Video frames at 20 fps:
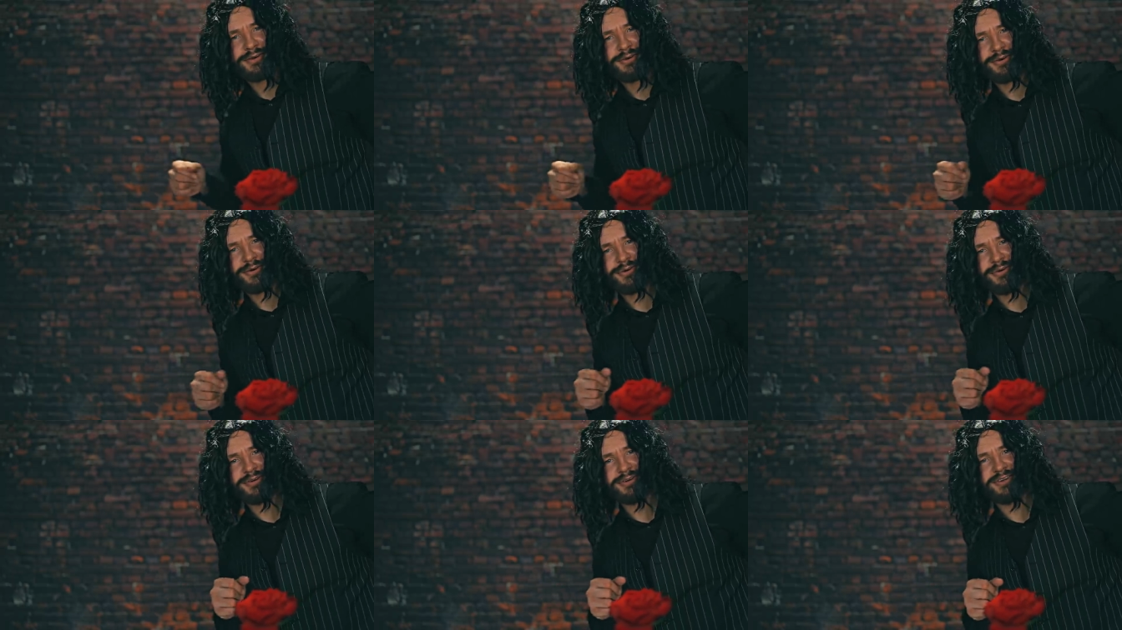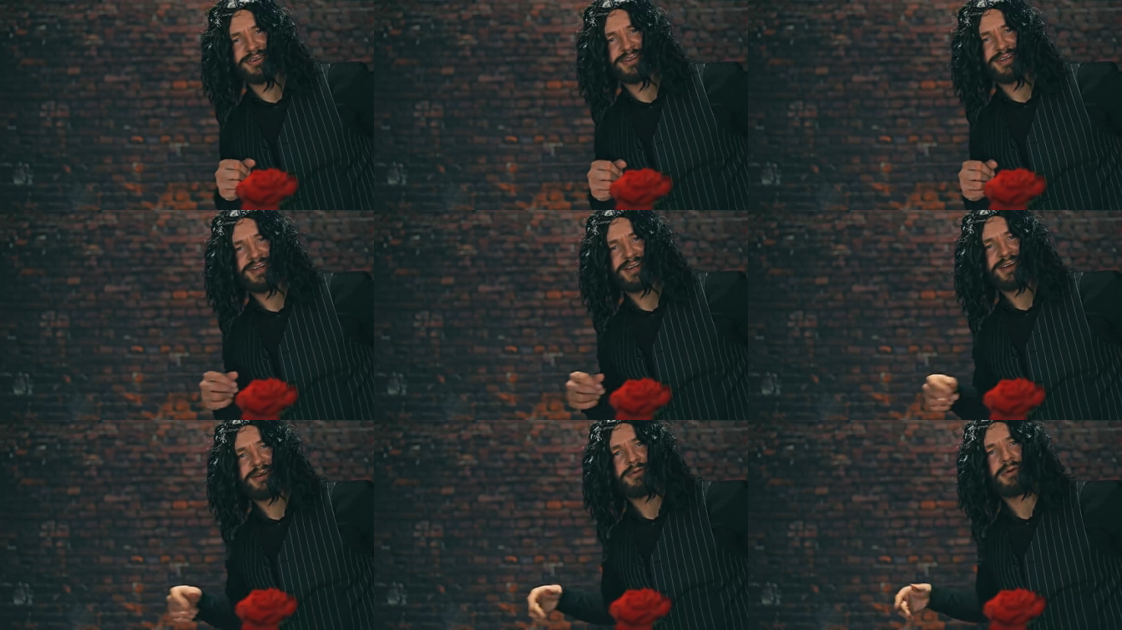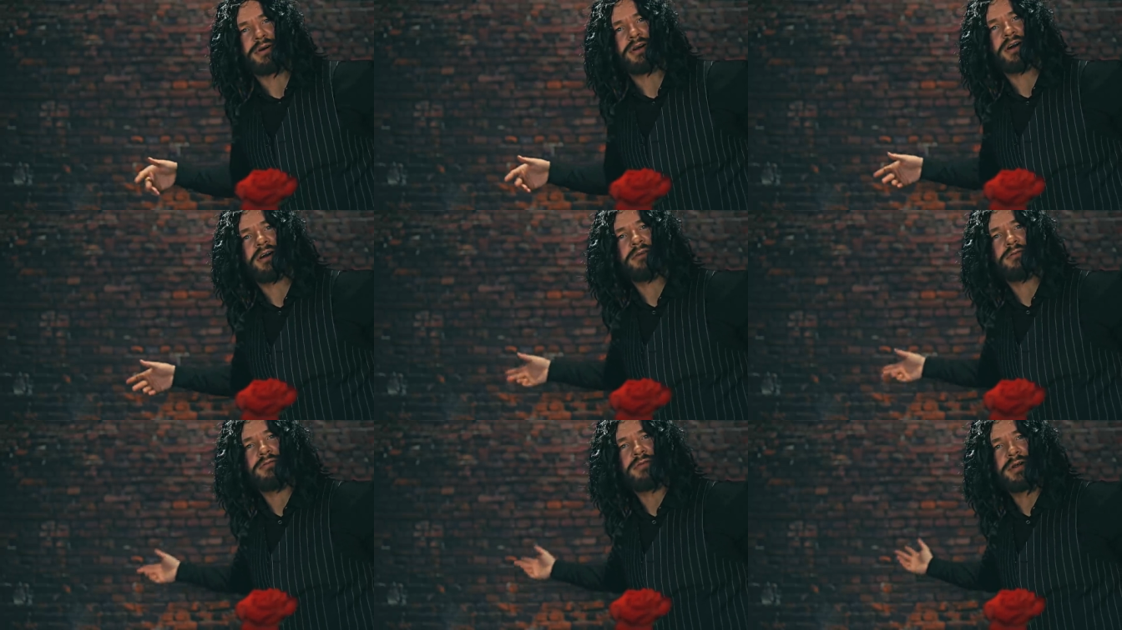Good. Well,
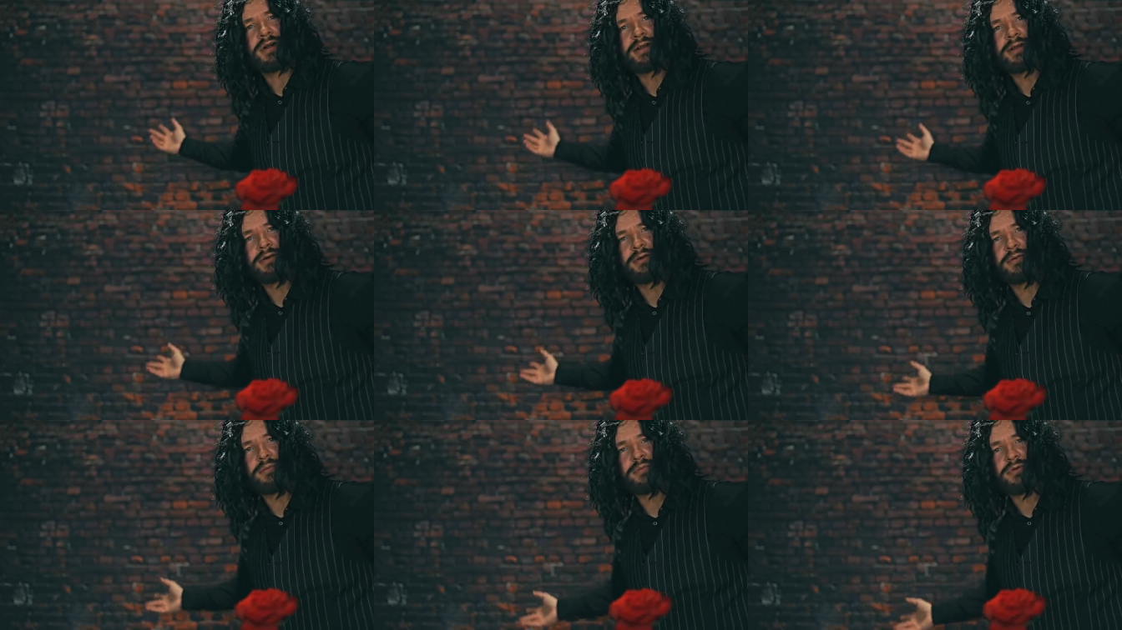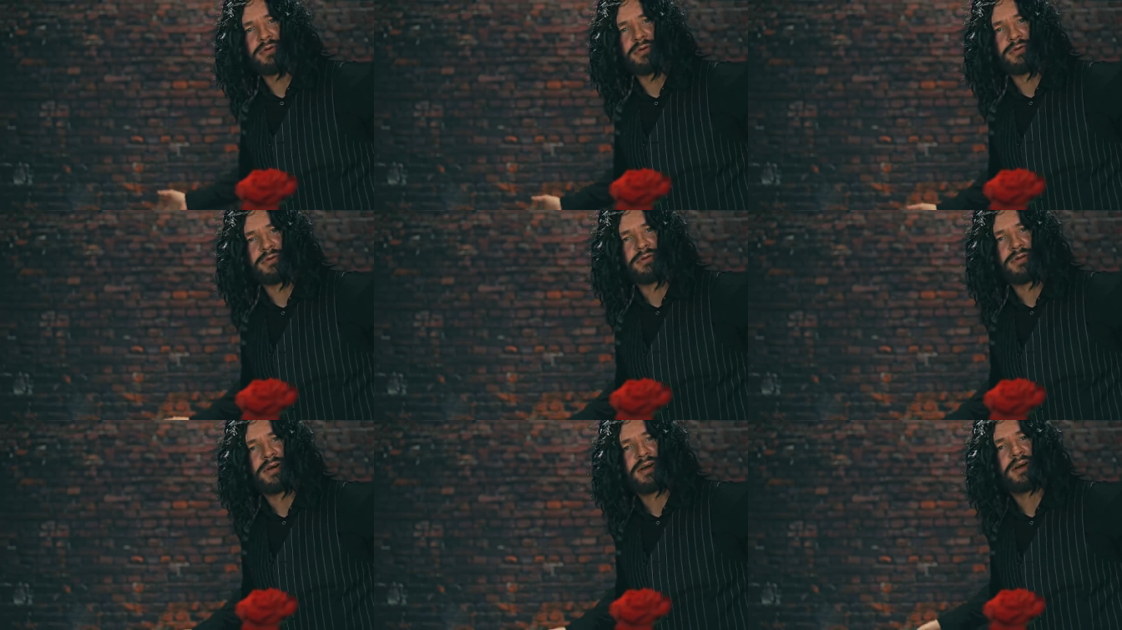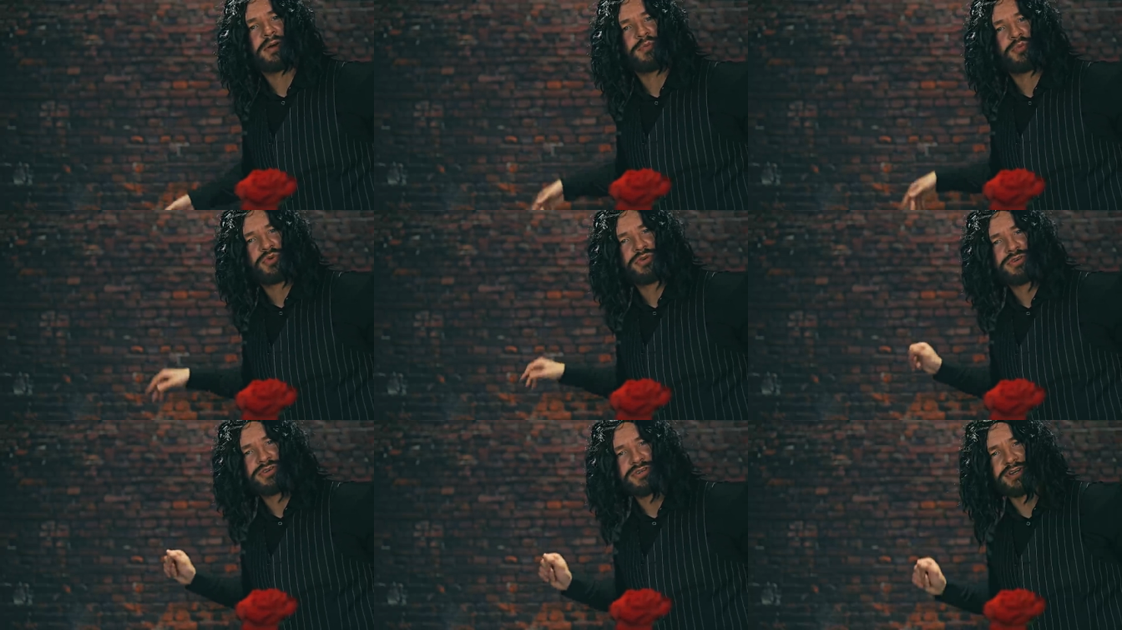I really hope you
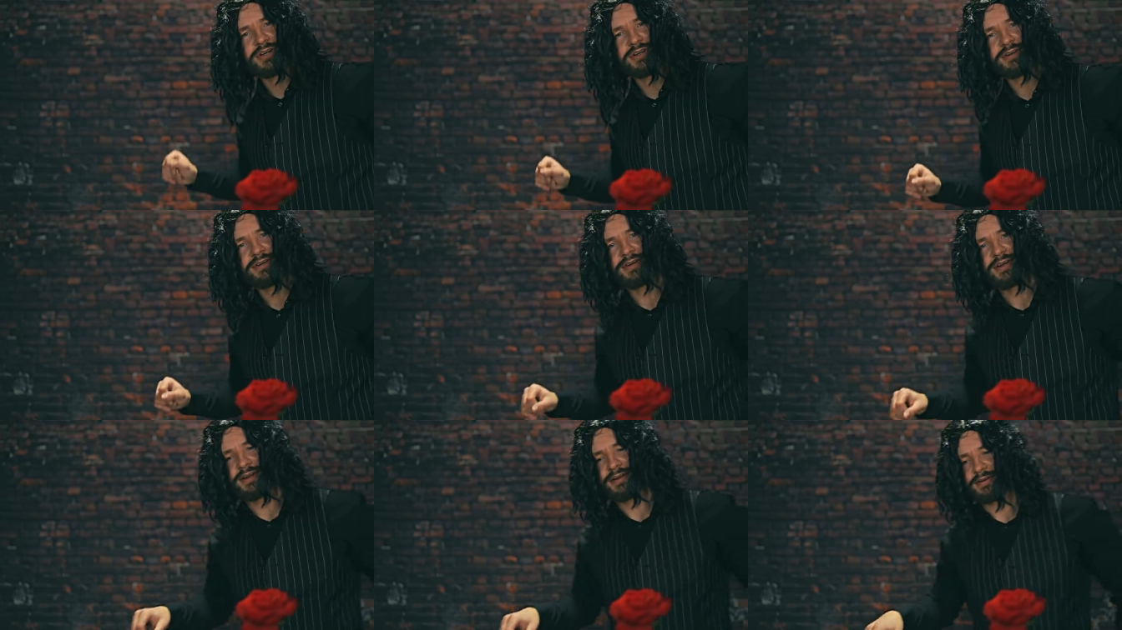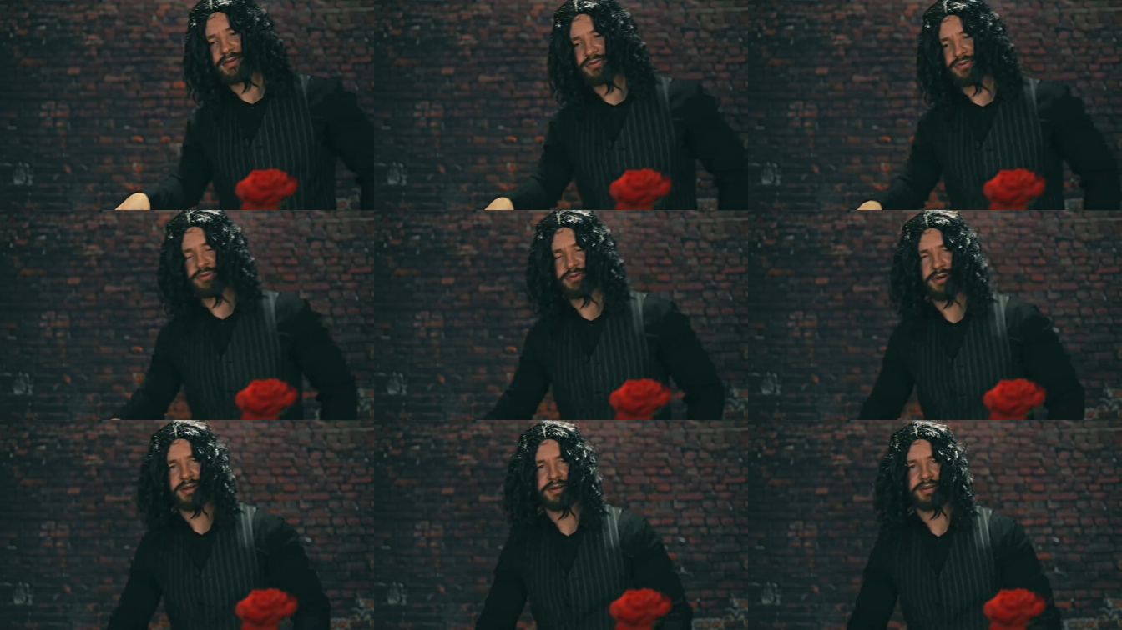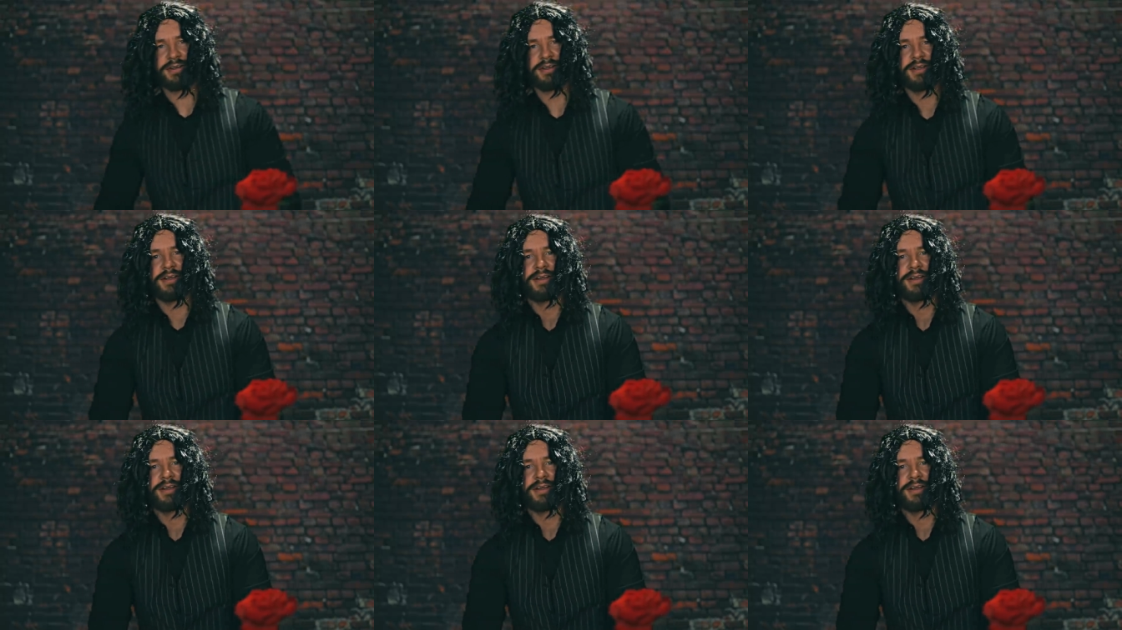appreciate it and enjoy it.